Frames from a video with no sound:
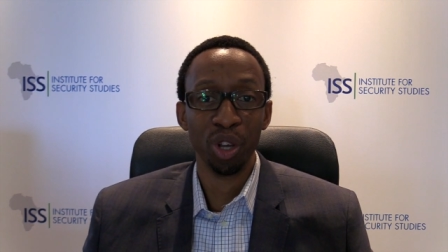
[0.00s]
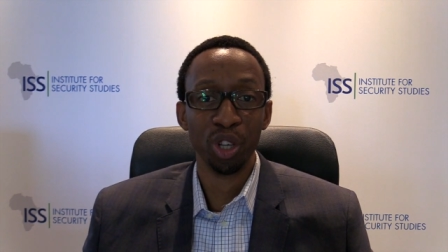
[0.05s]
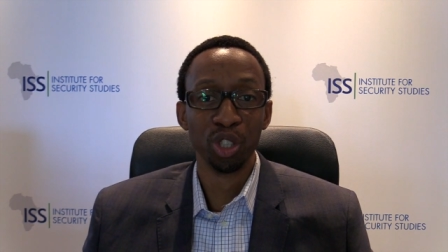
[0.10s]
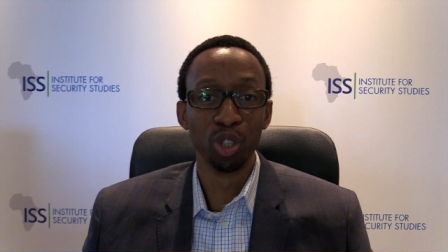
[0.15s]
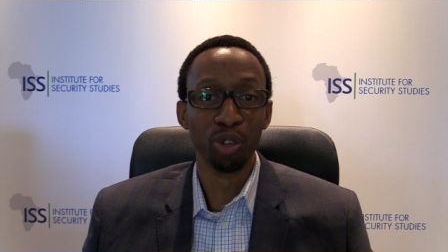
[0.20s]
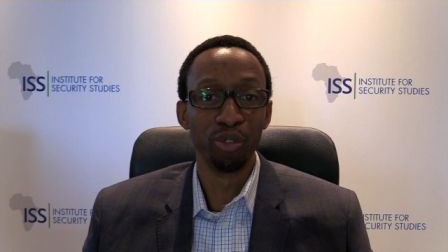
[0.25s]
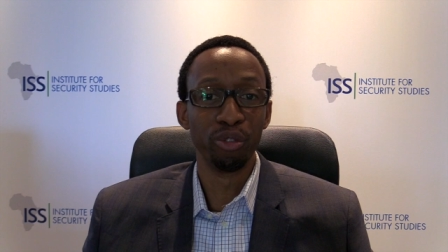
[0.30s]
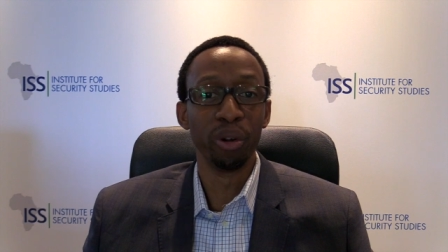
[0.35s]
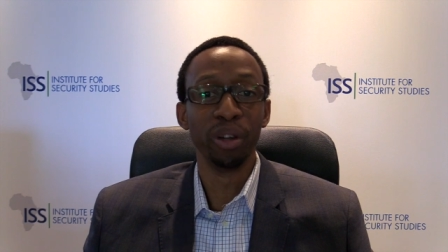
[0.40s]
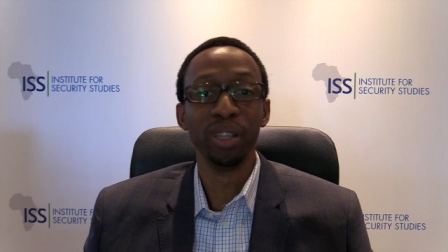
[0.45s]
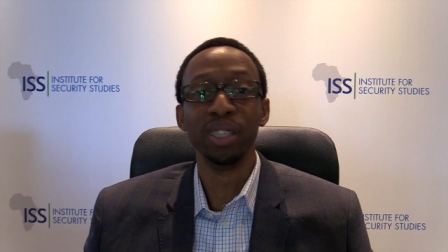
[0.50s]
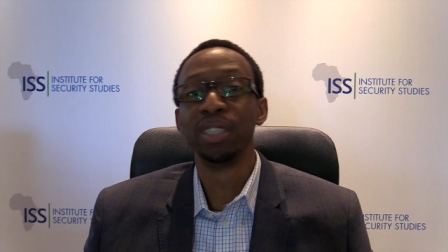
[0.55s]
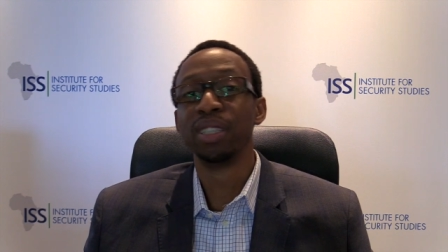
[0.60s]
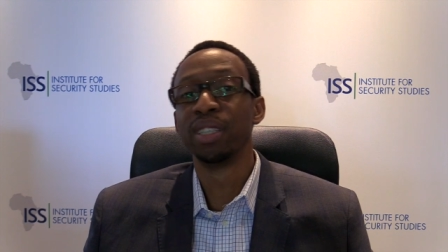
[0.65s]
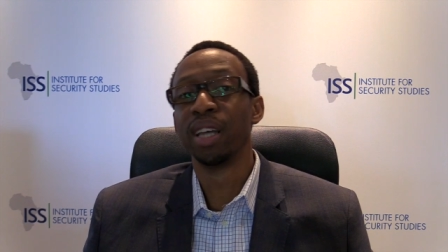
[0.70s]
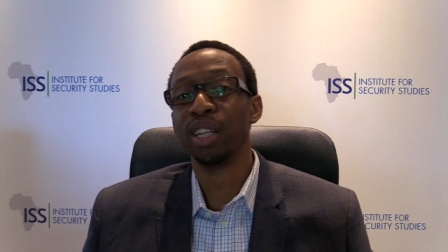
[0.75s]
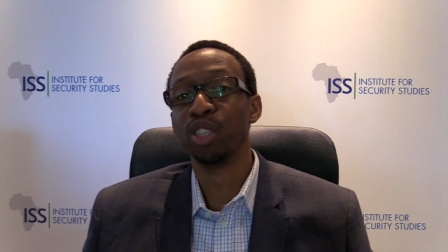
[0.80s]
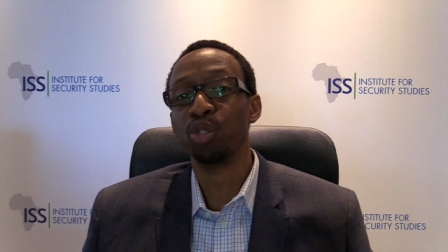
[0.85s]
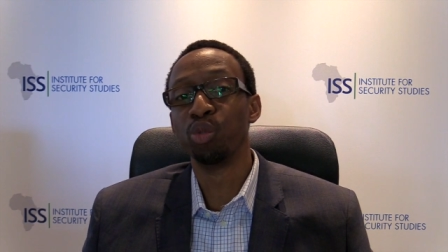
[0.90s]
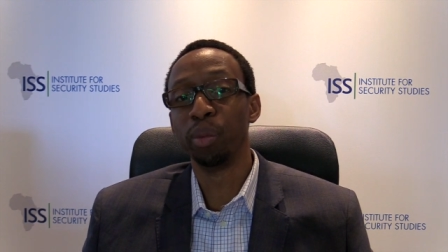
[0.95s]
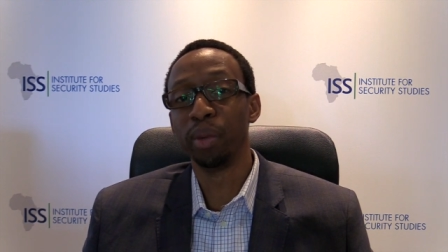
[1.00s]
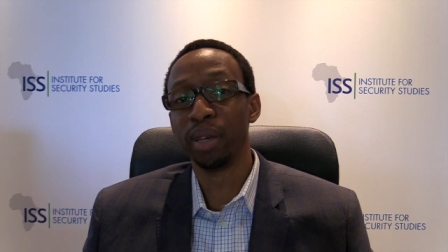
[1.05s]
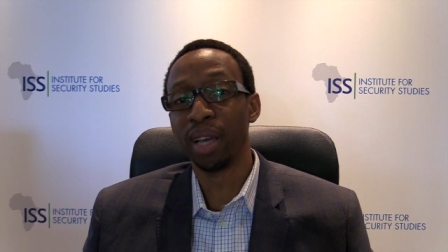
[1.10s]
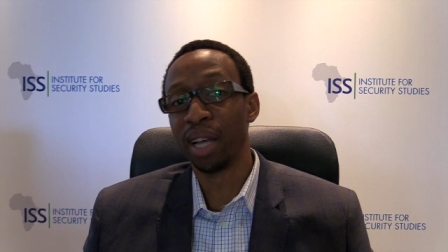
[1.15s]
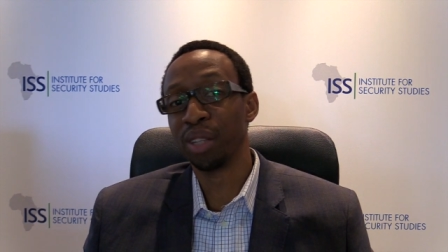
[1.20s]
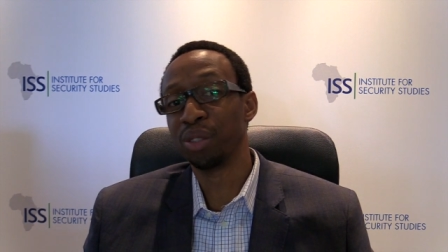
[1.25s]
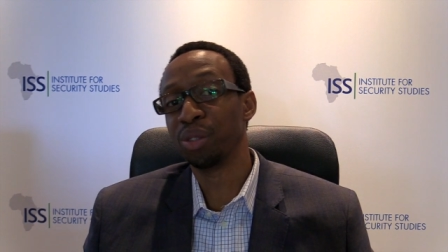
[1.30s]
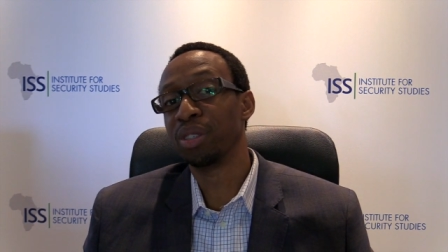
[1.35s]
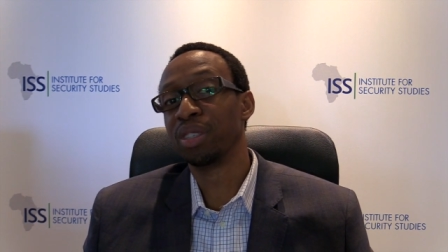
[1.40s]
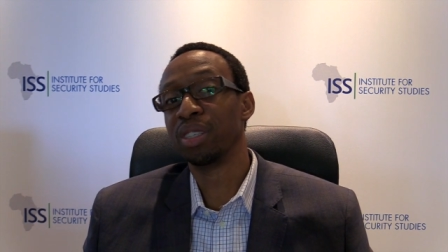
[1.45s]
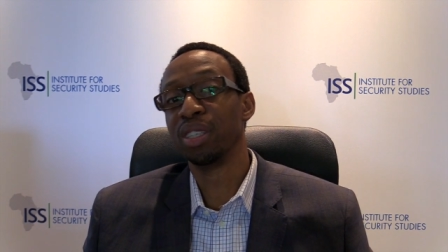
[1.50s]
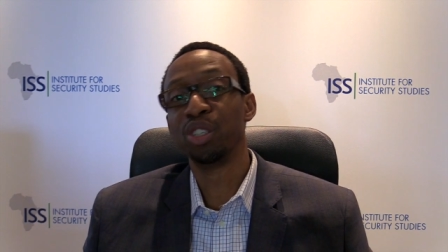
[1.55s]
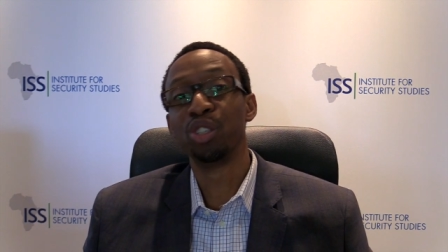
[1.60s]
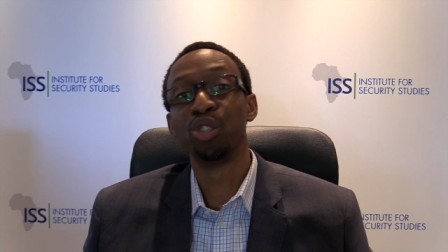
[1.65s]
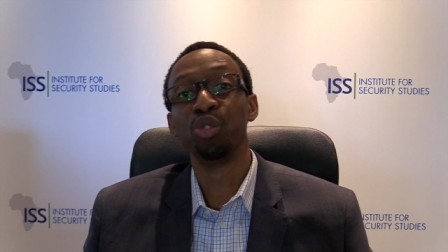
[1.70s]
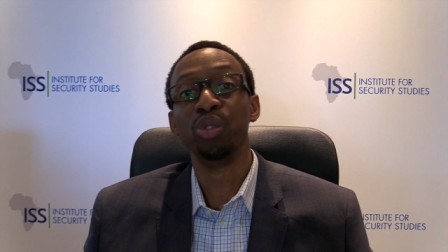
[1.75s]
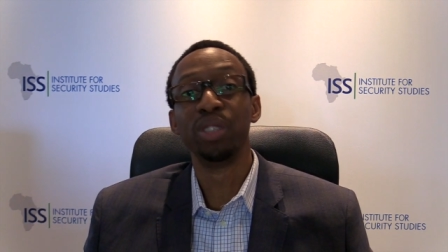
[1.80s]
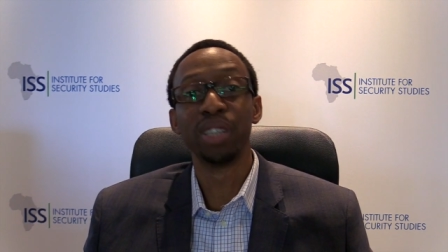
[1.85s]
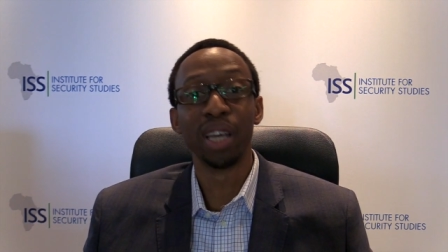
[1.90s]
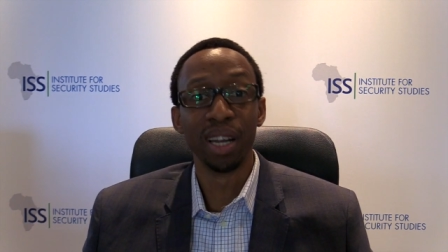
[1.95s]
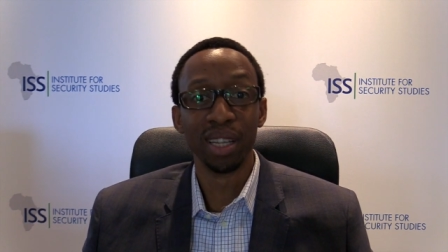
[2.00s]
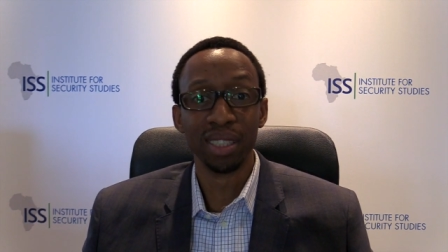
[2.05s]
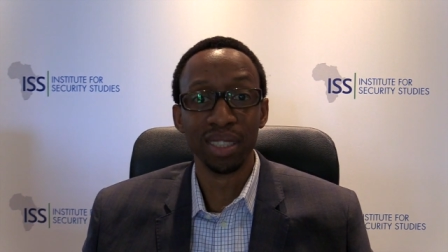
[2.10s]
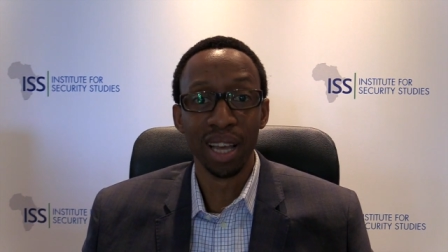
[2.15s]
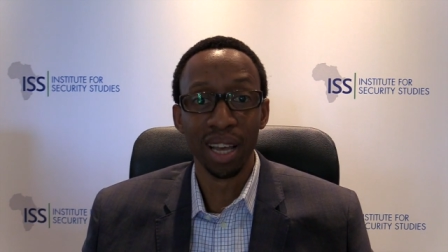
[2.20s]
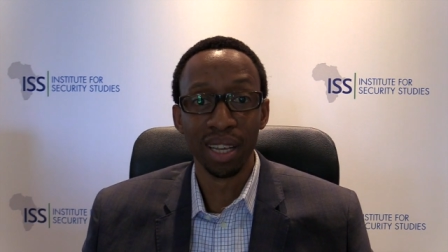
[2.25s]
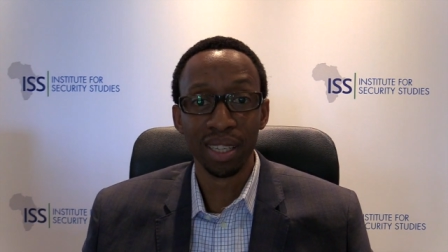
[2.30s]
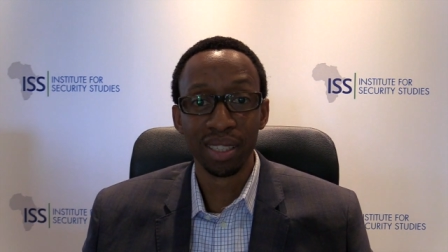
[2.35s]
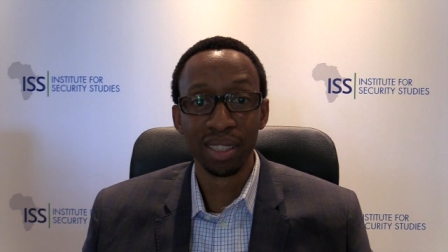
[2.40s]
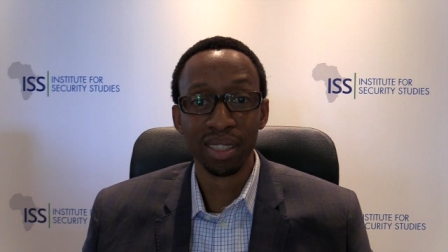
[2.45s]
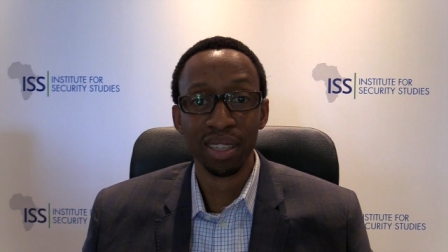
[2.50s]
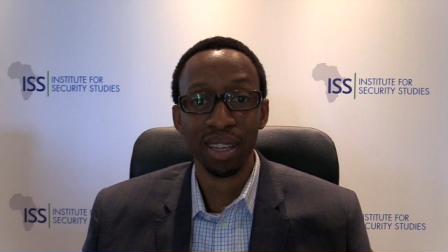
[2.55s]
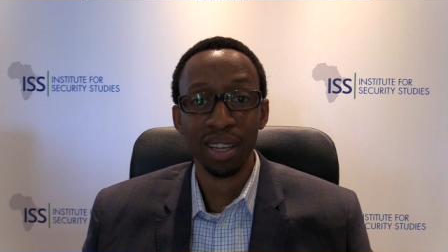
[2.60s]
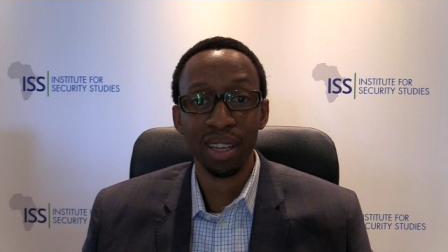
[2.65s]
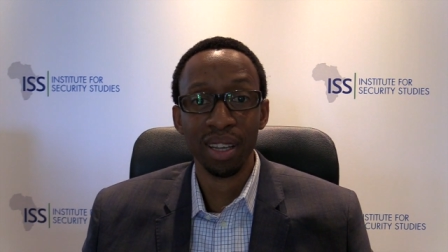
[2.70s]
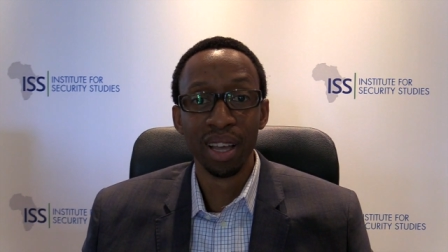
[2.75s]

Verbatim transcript: So for instance, we began to see suicide attacks